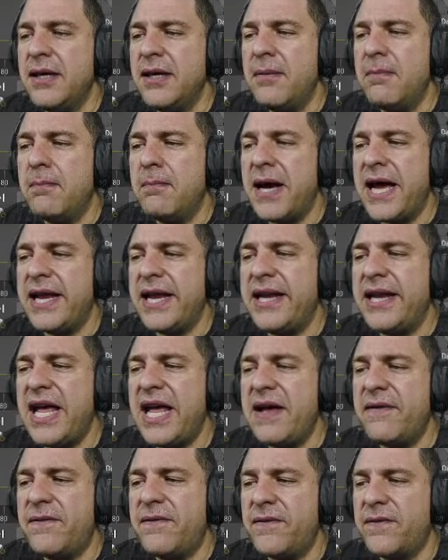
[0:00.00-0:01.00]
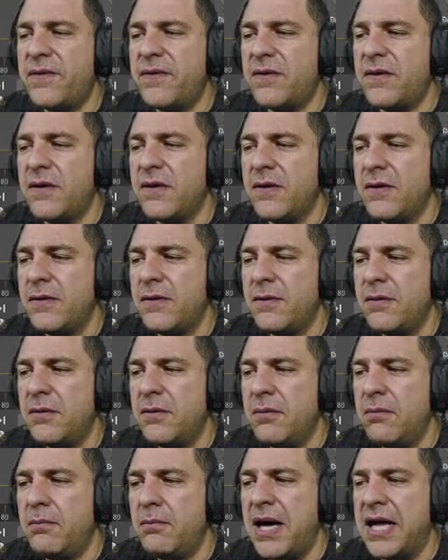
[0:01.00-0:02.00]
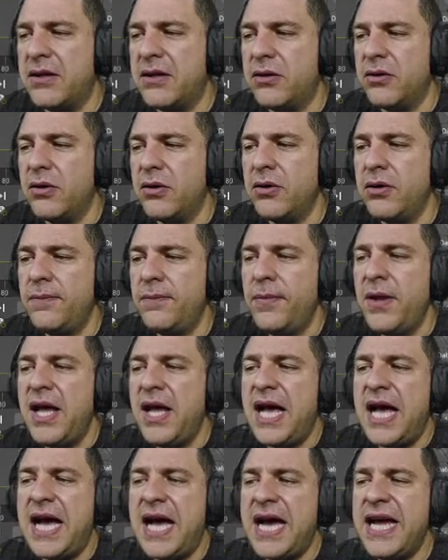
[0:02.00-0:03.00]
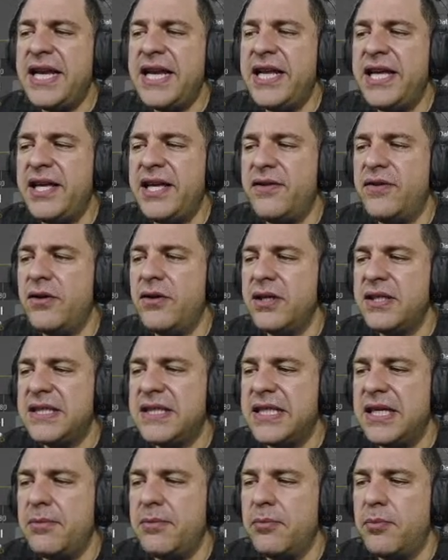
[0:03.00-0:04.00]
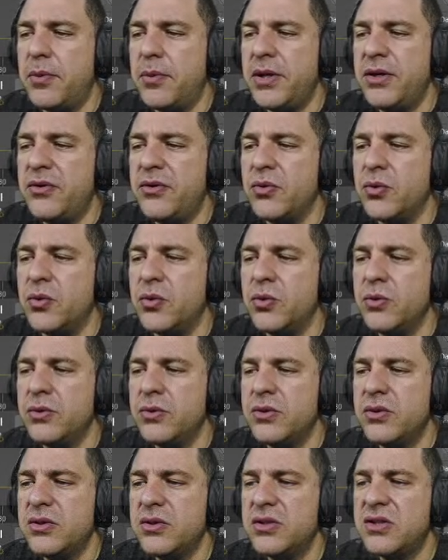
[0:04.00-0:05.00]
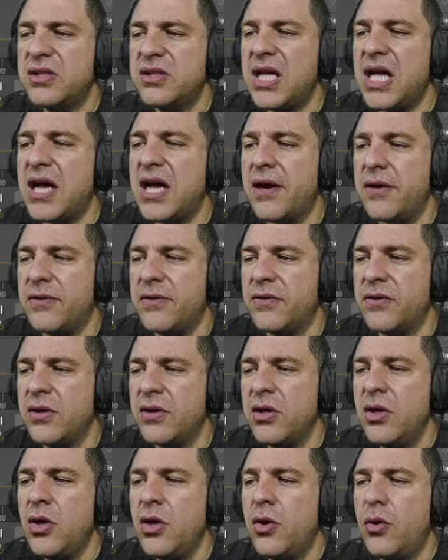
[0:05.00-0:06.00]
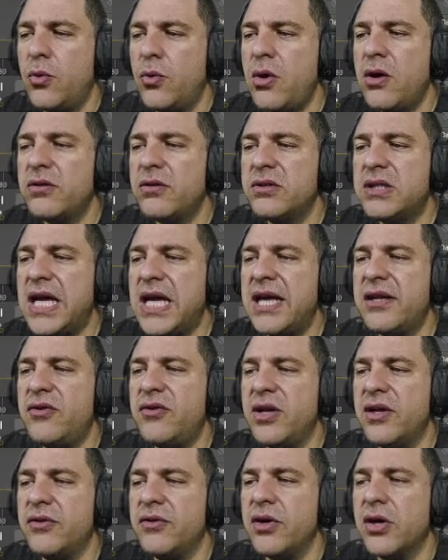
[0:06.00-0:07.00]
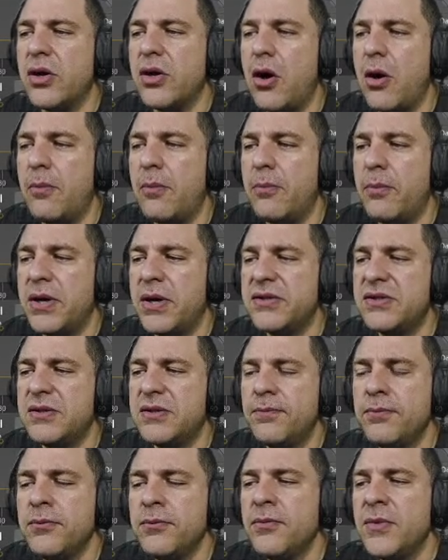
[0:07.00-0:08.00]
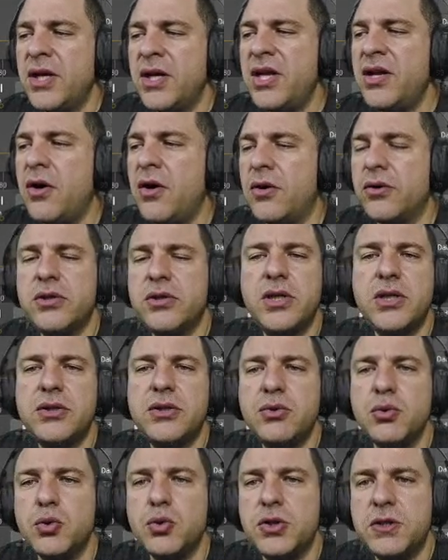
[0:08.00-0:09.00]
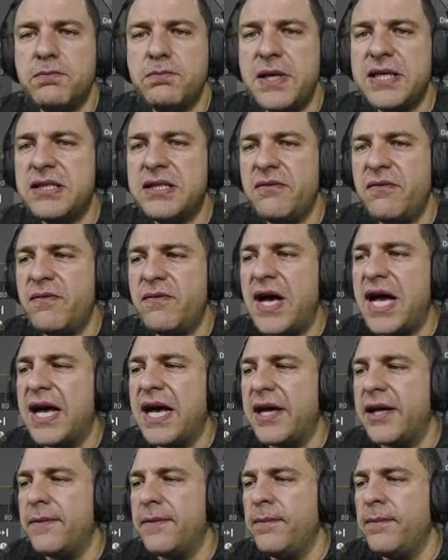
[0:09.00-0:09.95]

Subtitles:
my left button, I need simply to start rotating the compass in order to specify